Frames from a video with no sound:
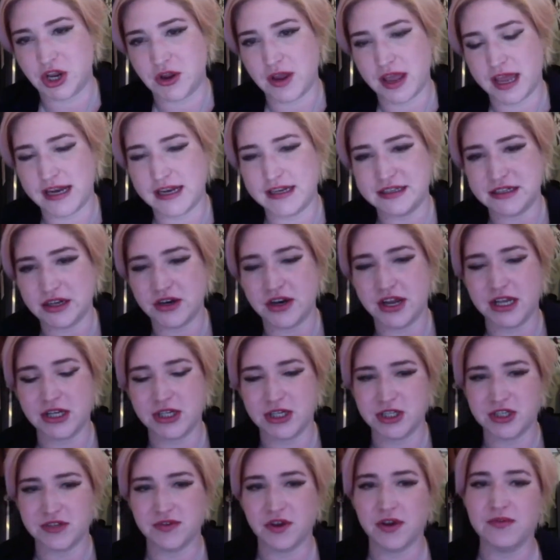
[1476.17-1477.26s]
any
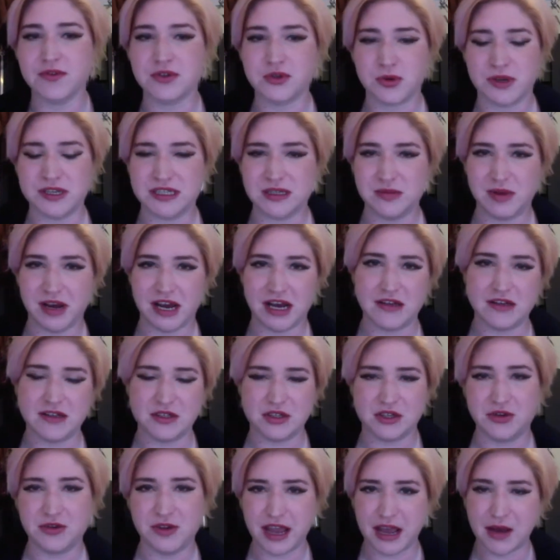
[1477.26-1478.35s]
donations of over
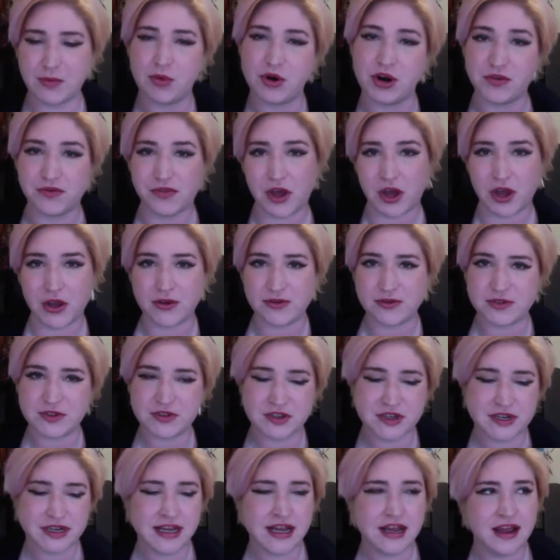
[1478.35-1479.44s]
£20, you get one of
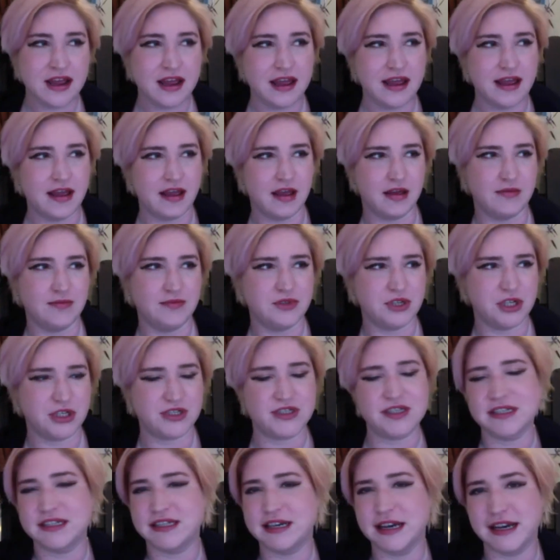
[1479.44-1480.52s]
those,
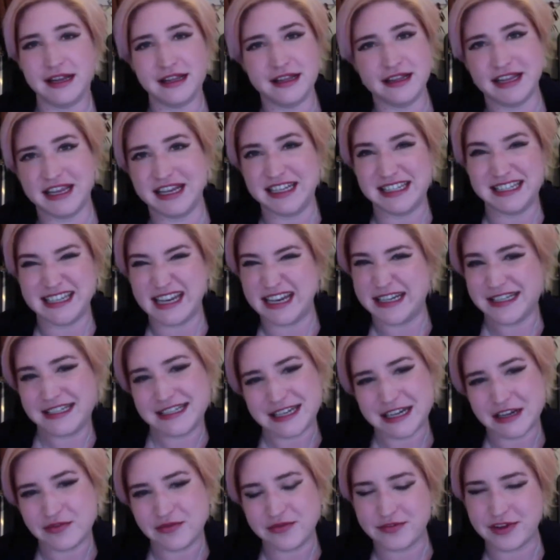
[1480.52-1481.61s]
just as a little
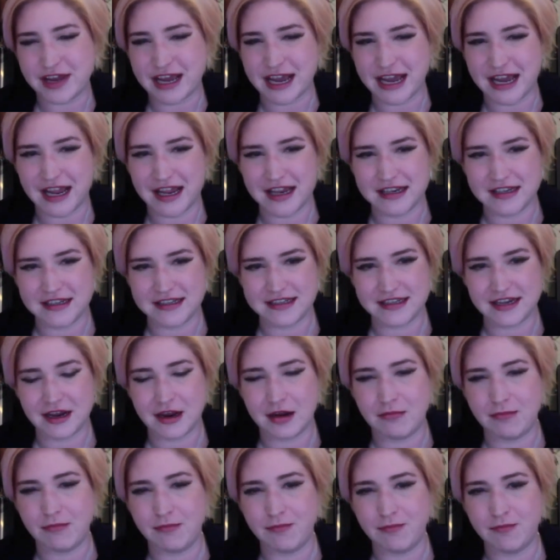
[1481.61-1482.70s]
incentive. And
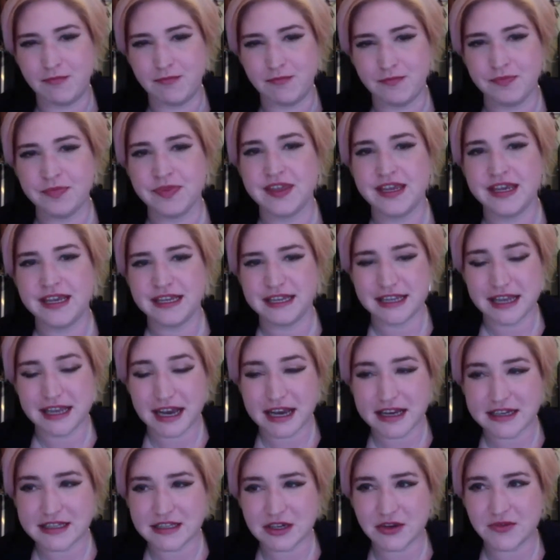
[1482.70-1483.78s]

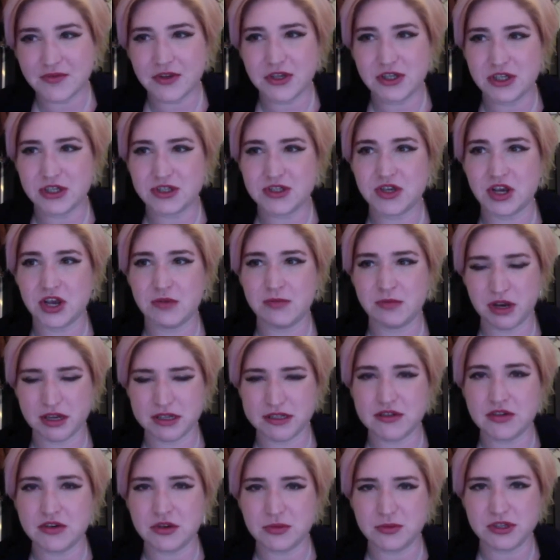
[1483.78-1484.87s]
yeah, so if you just go
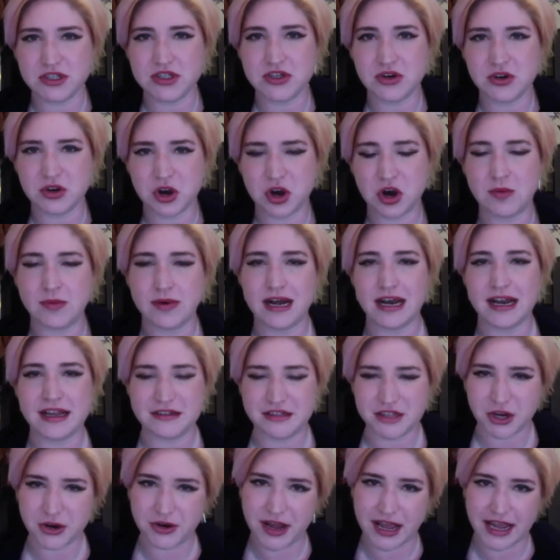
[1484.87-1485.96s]
mindsanonymous.com, click
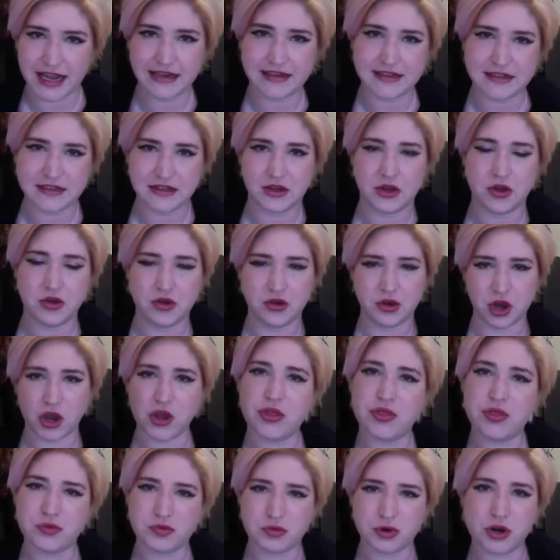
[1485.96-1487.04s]
donate, you can go
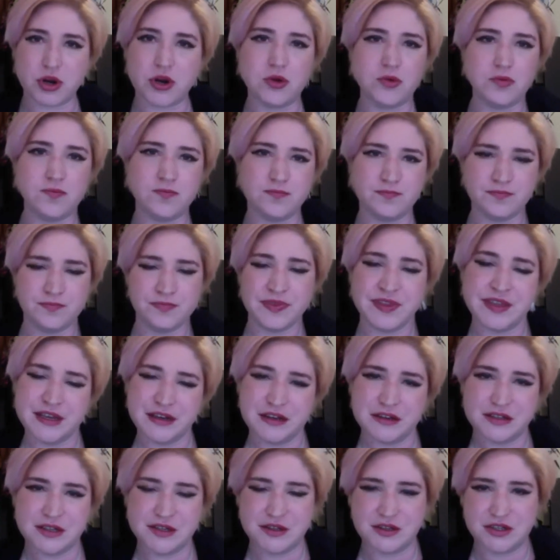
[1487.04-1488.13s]
through
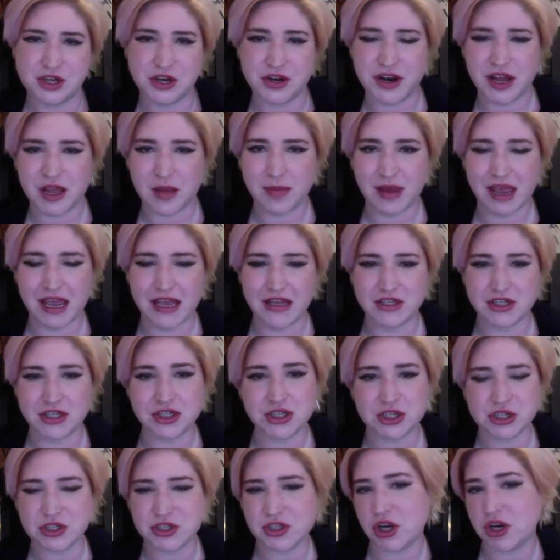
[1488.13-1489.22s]
to the donate page and
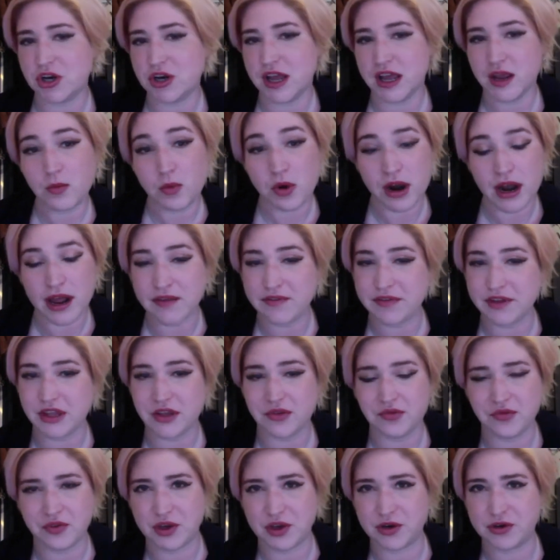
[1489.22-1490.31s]
just donate whatever
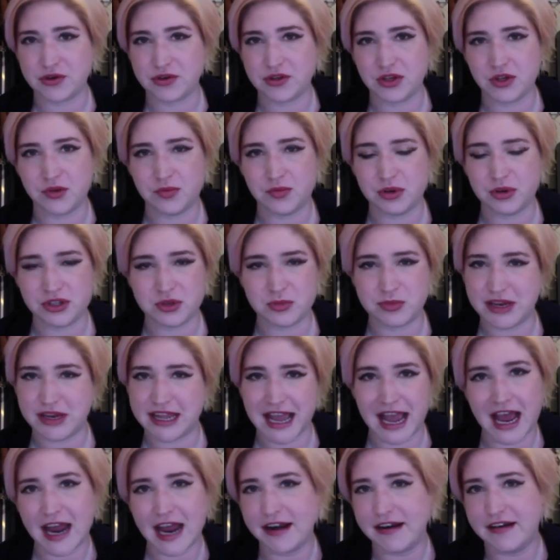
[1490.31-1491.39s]
you feel you possibly
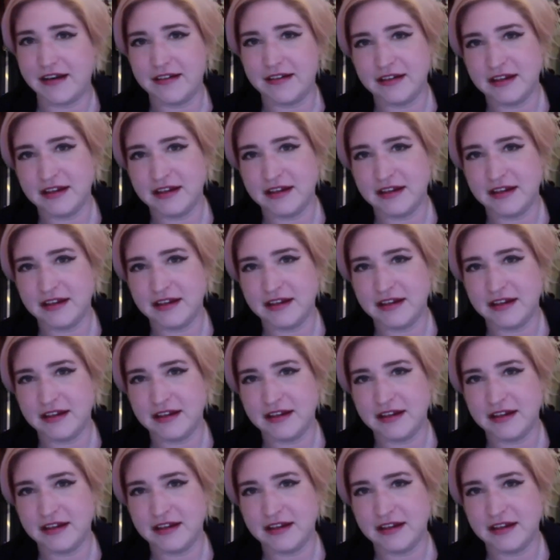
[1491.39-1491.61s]
can,